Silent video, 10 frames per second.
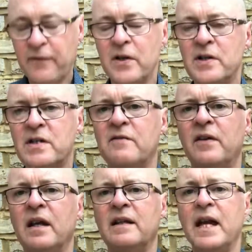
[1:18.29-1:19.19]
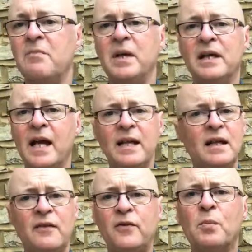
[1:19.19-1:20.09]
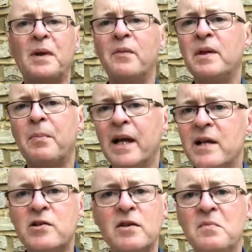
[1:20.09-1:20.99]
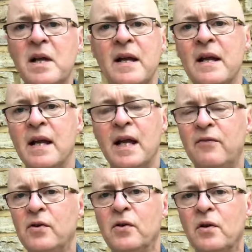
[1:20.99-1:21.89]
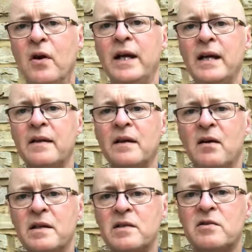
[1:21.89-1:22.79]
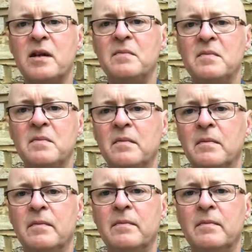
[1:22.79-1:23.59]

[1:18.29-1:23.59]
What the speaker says: first finger down, but again, if you're playing with a plectrum, if you've got any other kind of strum